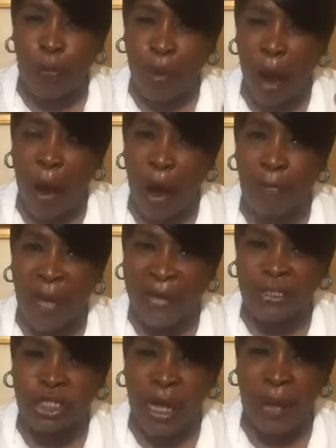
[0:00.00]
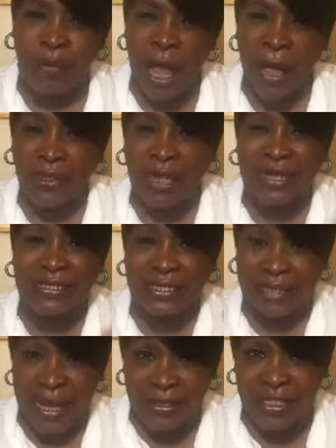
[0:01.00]
Paul mentioned the
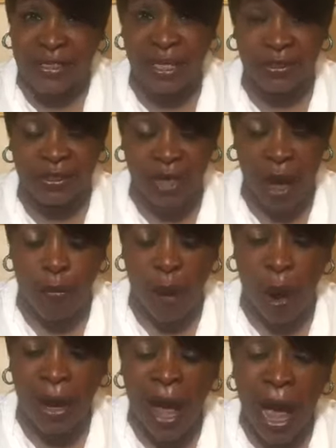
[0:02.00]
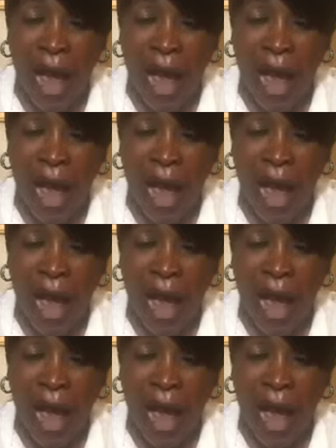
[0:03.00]
senses. Come on.